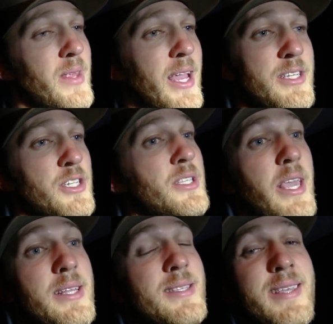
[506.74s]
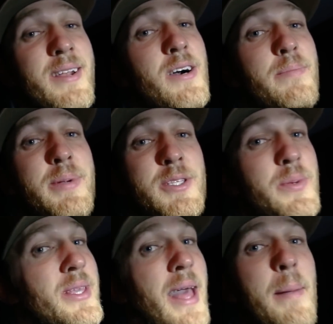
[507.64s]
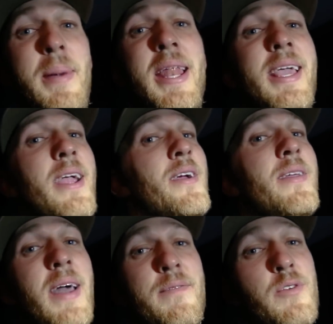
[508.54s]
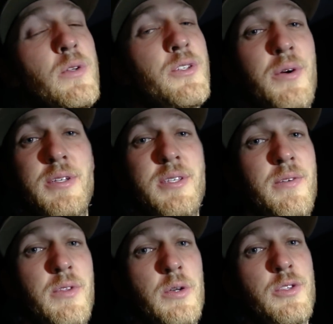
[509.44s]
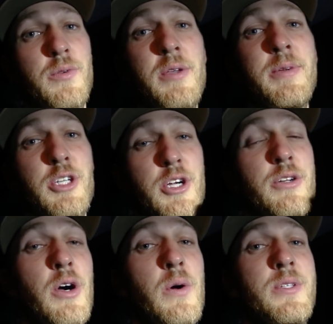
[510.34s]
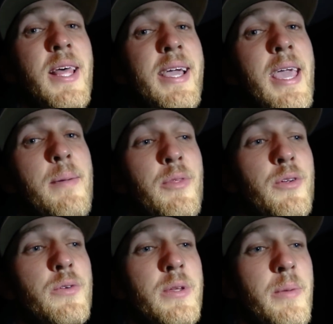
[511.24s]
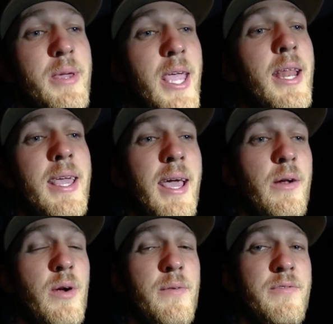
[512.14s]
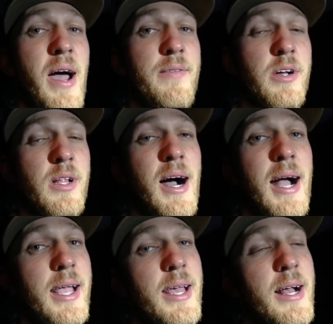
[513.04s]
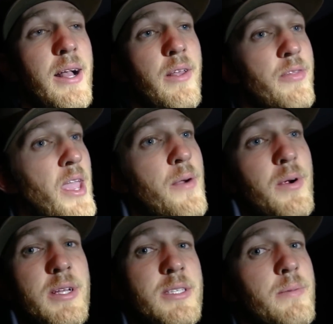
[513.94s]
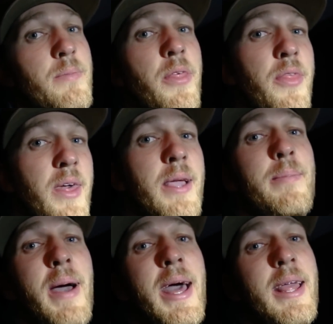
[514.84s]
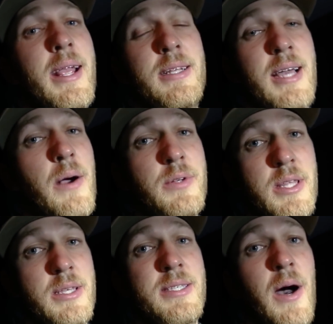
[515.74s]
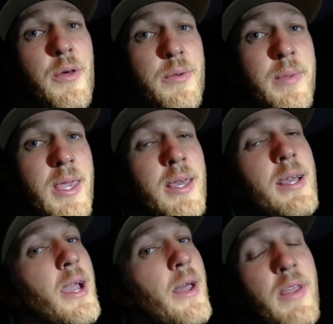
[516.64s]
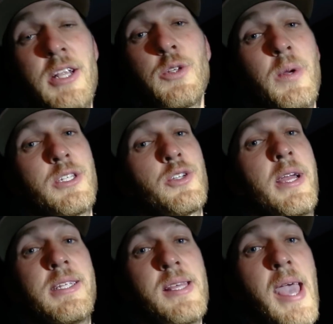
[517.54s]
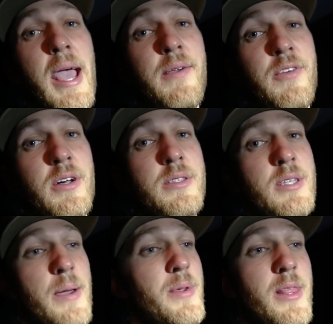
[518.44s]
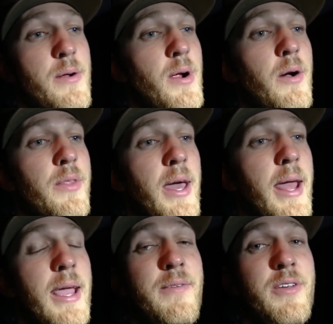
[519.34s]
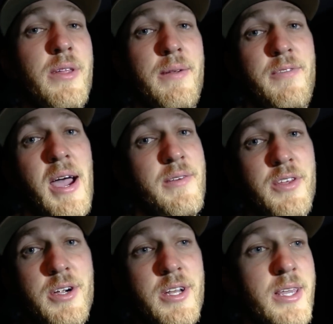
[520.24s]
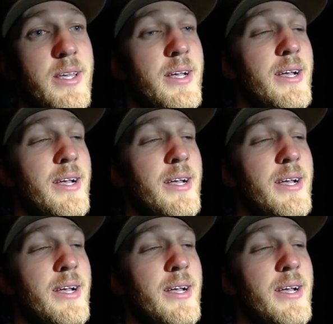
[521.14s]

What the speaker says: And just getting set up between that bedding area and that food source, those 3 mature does that came through in the beginning at around 5 o'clock, they were in some thick bedding down to the south of me, and they just went straight to the ag fields. I mean, they were out in that ag field at 5:30.